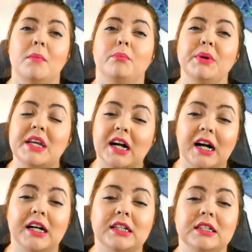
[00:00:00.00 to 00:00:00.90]

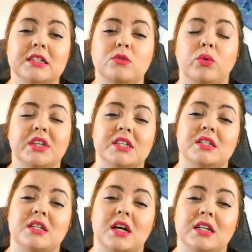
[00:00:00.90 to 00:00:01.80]
because what this
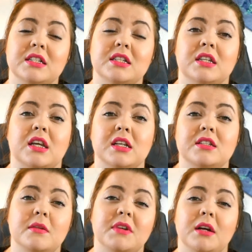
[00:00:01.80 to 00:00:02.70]
does is it can
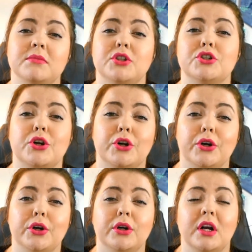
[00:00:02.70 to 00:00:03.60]
sometimes
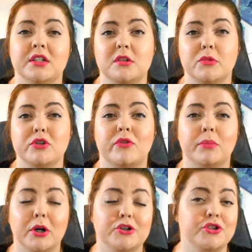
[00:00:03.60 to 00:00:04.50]
deter customers from
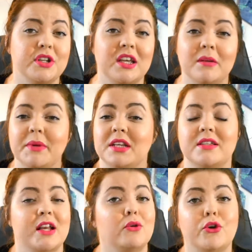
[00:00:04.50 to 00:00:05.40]
purchasing it because
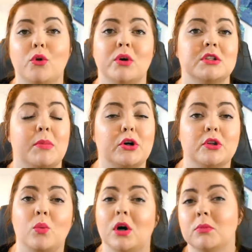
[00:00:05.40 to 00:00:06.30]
they don't know what's part of
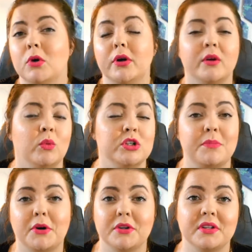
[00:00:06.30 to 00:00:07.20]
the watermark and what's
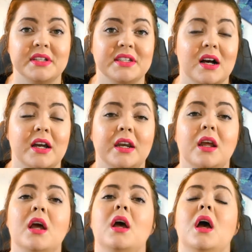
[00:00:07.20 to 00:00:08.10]
part of the design.
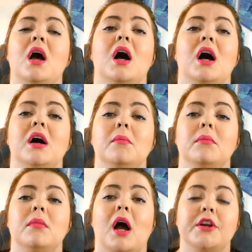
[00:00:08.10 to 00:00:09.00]

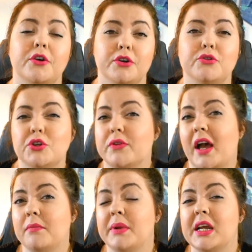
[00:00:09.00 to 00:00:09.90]
I know you do
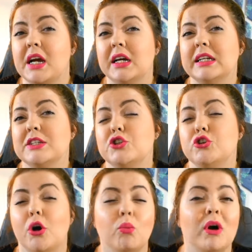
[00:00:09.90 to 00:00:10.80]
that because you
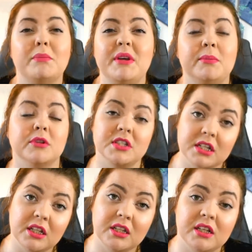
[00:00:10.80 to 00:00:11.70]
don't want people
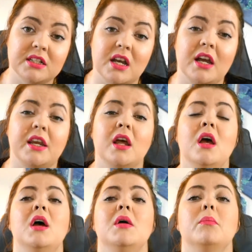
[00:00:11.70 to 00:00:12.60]
stealing the design,
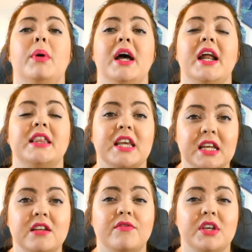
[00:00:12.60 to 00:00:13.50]
but at the
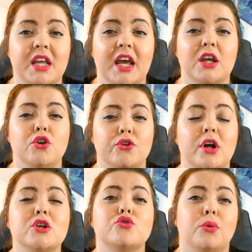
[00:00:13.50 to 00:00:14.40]
end of the day, you're
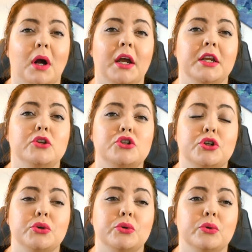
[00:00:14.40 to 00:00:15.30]
not trying
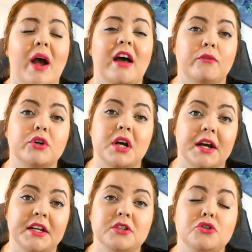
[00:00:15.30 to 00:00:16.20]
to
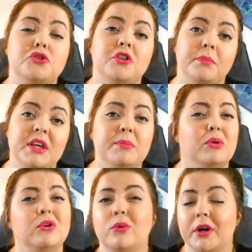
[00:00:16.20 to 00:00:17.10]
advertise to the
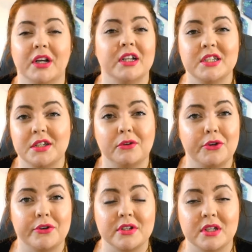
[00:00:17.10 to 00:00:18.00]
people who are going to steal
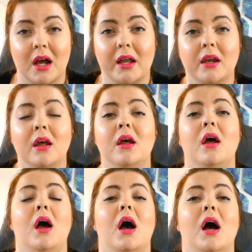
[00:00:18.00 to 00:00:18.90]
your design,
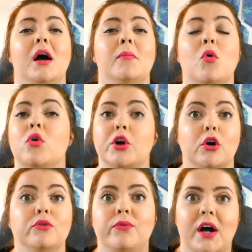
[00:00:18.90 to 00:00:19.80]
or
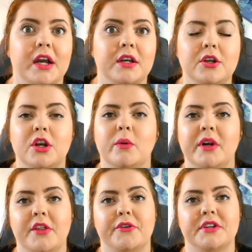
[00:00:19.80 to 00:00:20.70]
go find,
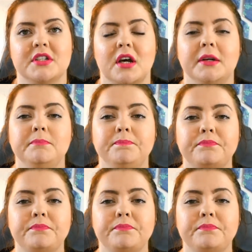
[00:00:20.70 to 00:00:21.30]
another design.